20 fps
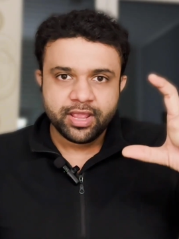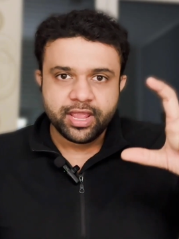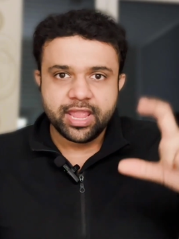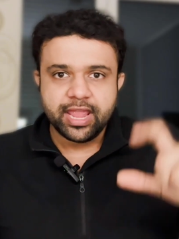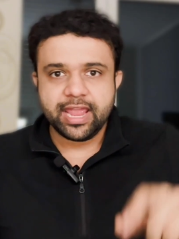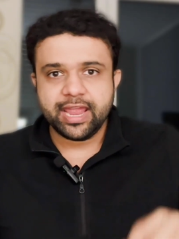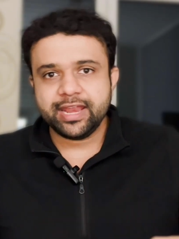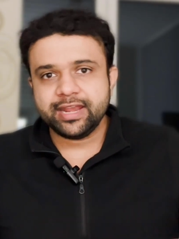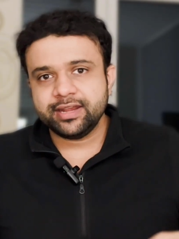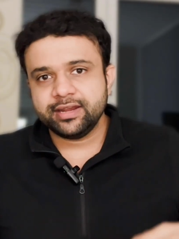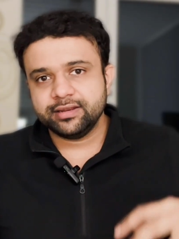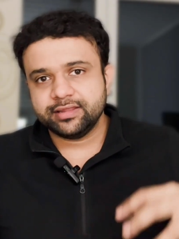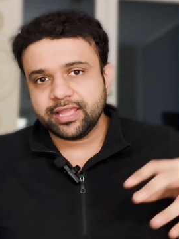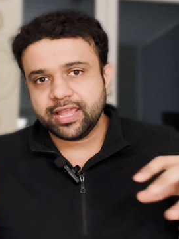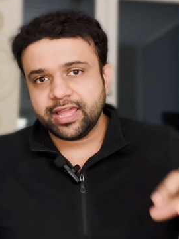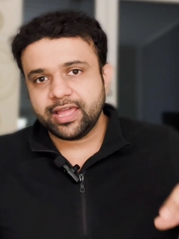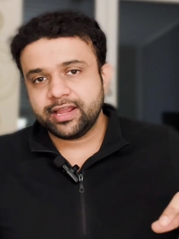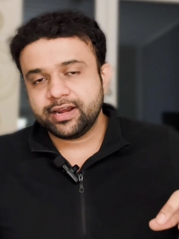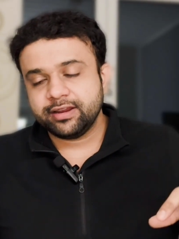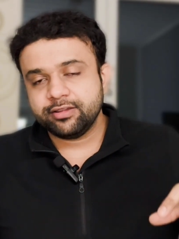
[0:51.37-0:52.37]
and
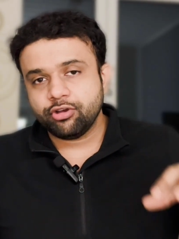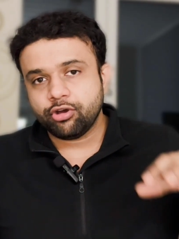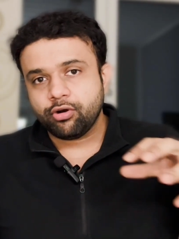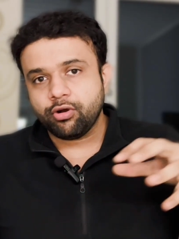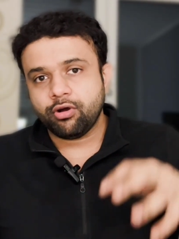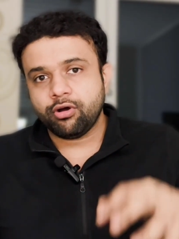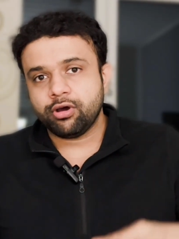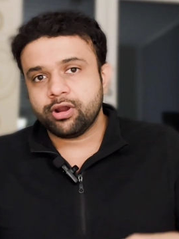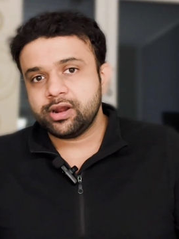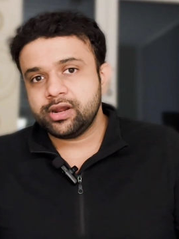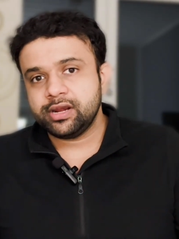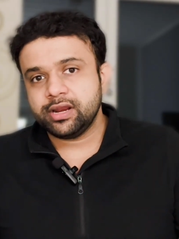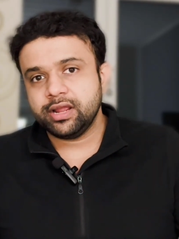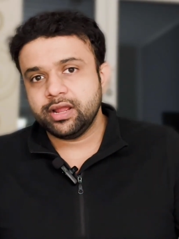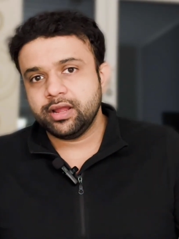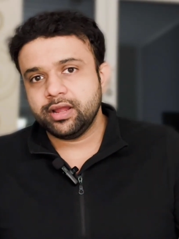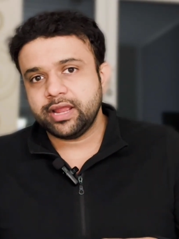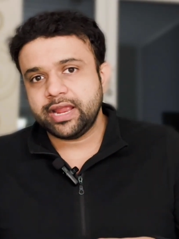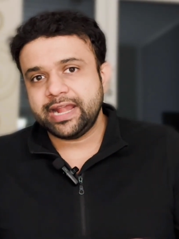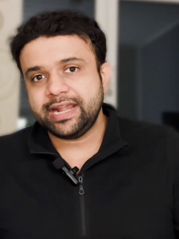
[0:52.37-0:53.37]
there your all
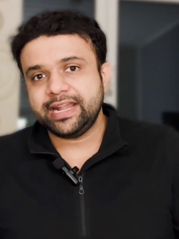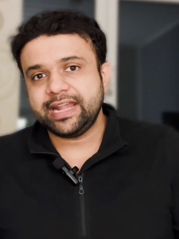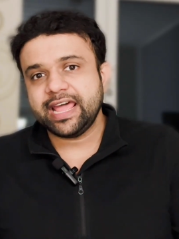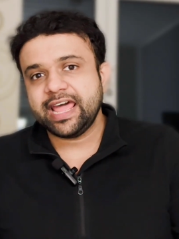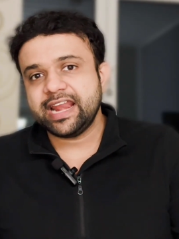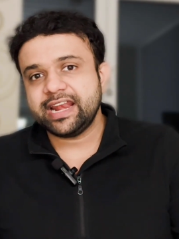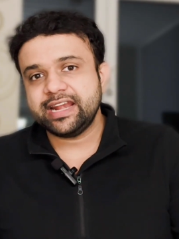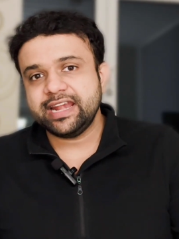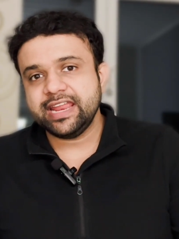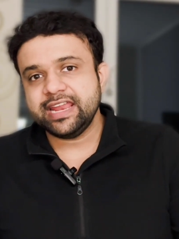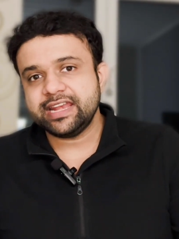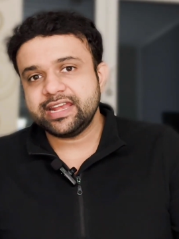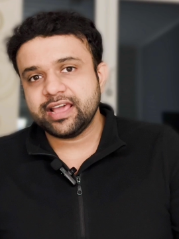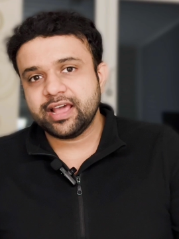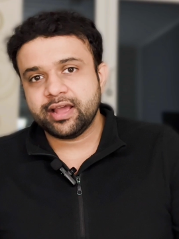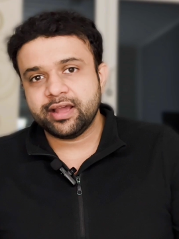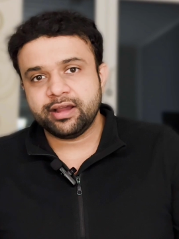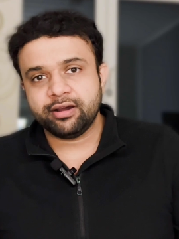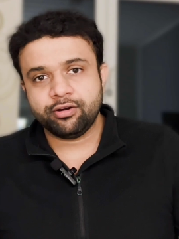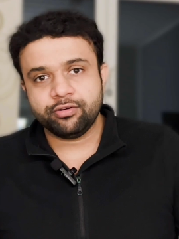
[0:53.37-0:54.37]
entire
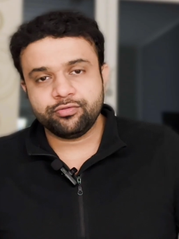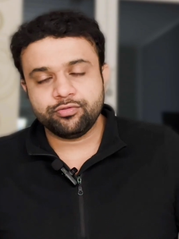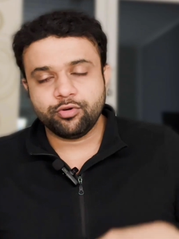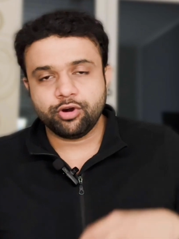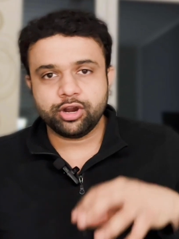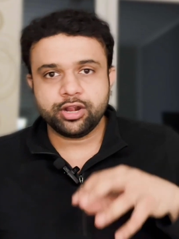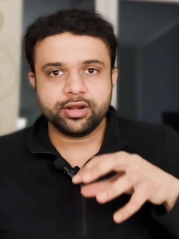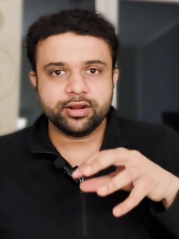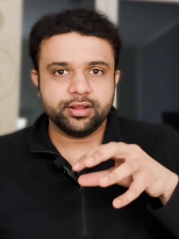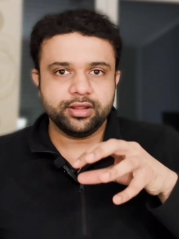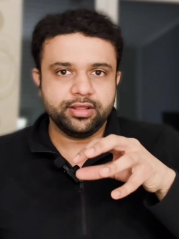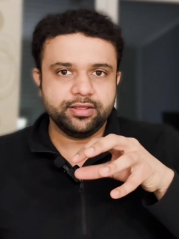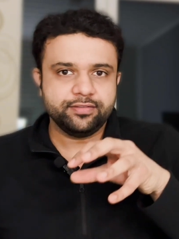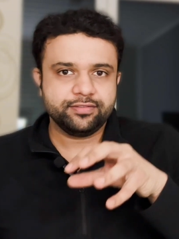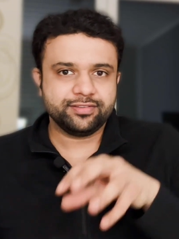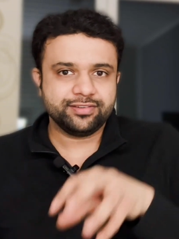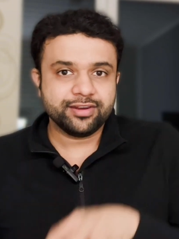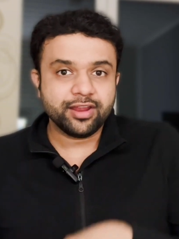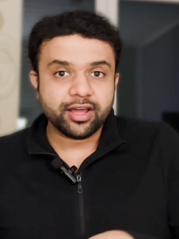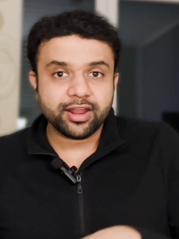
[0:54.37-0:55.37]
data of what
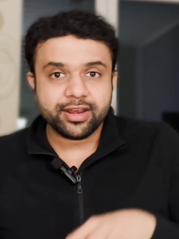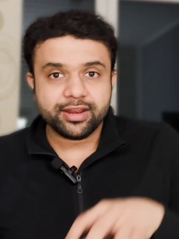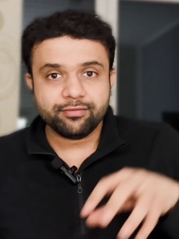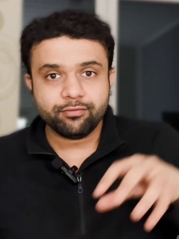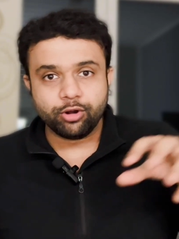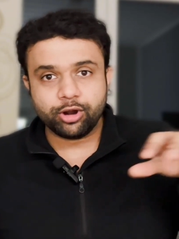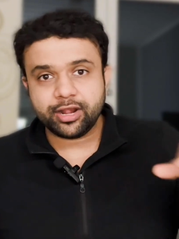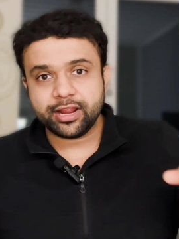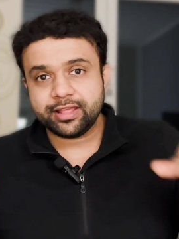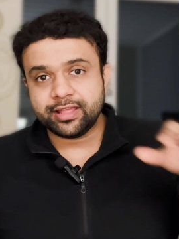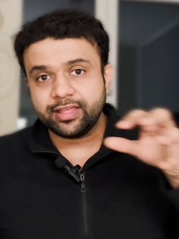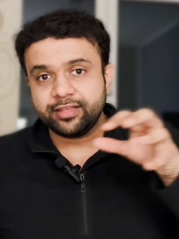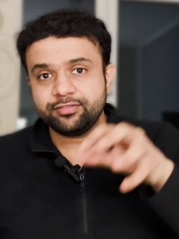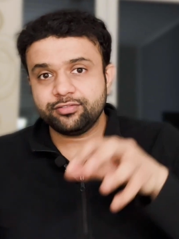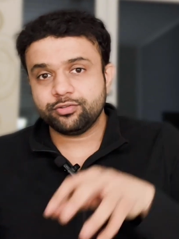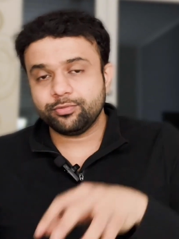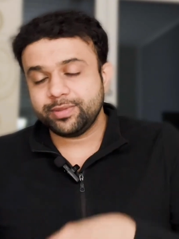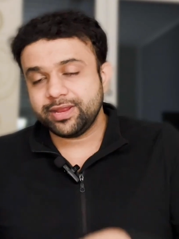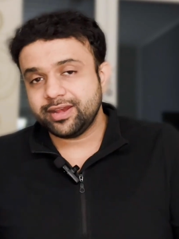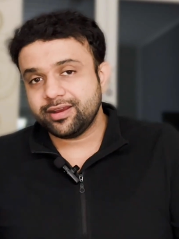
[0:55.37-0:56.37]
is done and what has
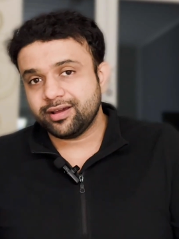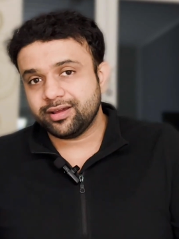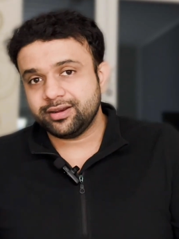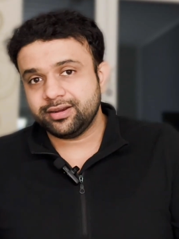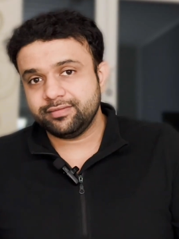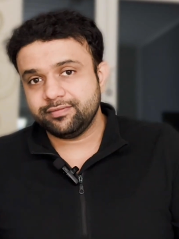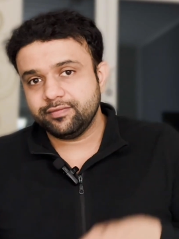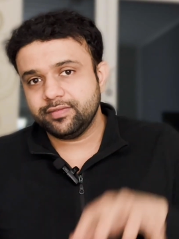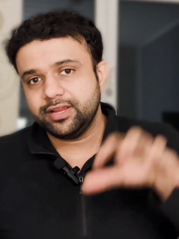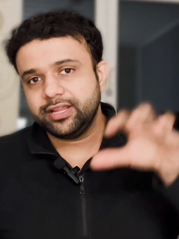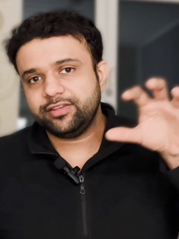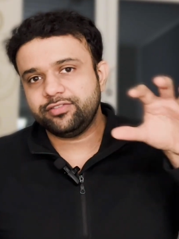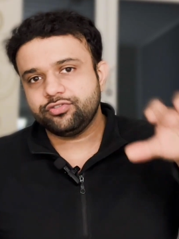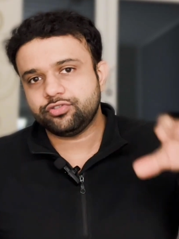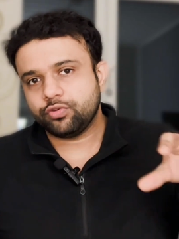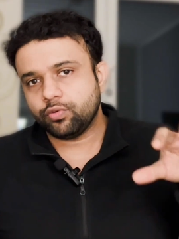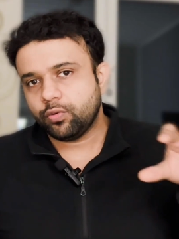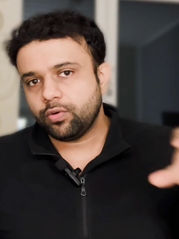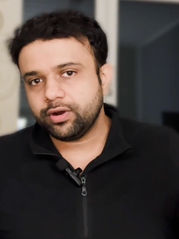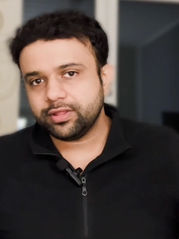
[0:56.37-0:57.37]
to be done is
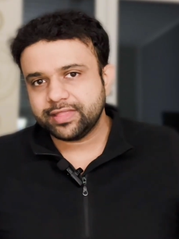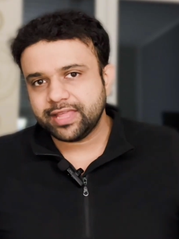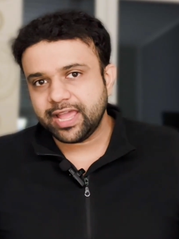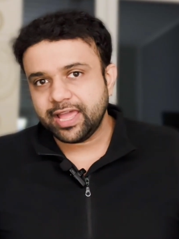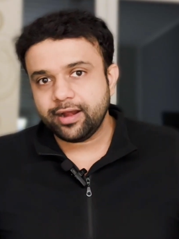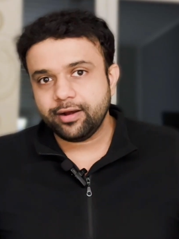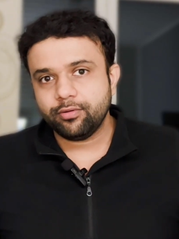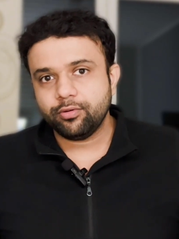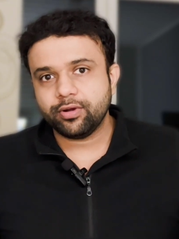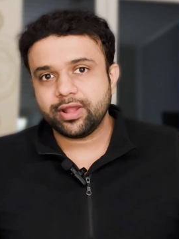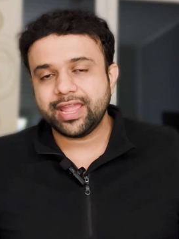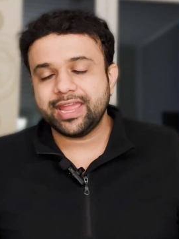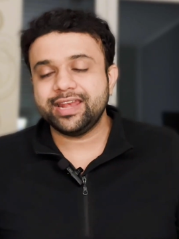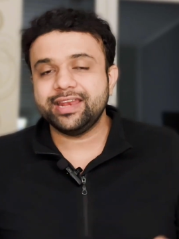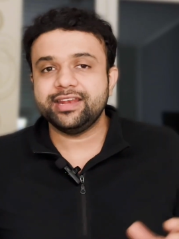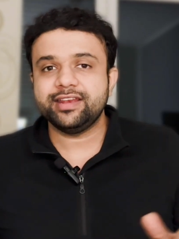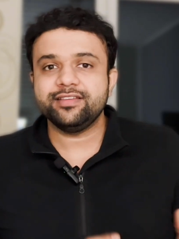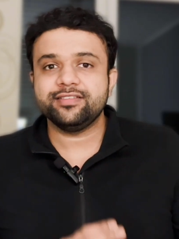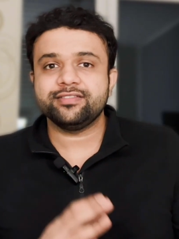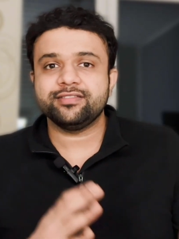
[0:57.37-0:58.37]
stored there, okay, and
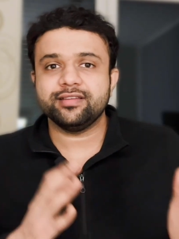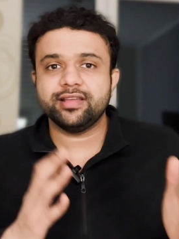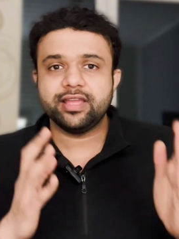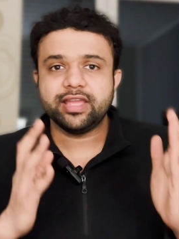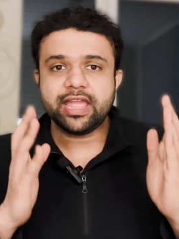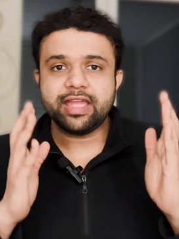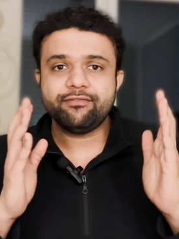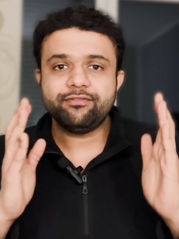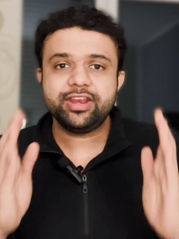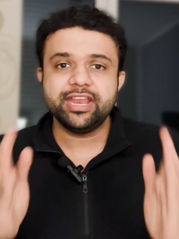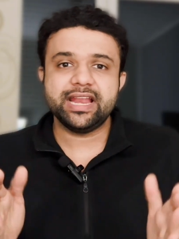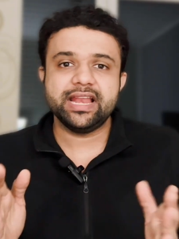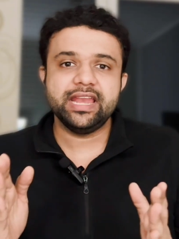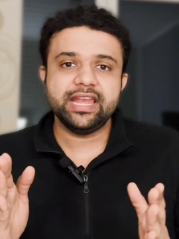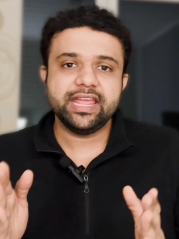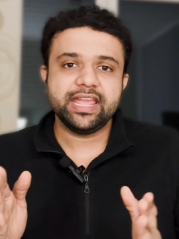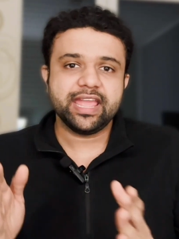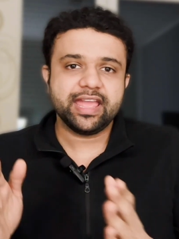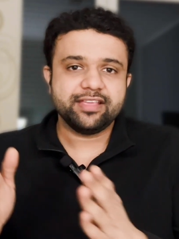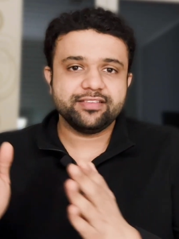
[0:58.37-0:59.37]
it is every
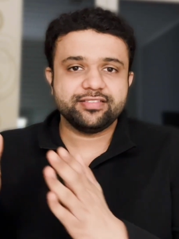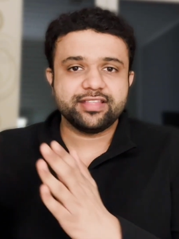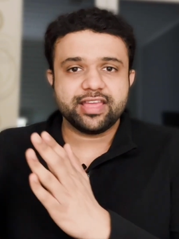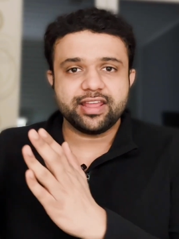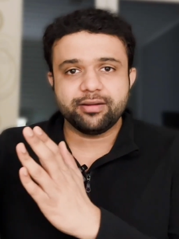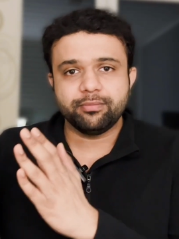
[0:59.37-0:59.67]
clinic has their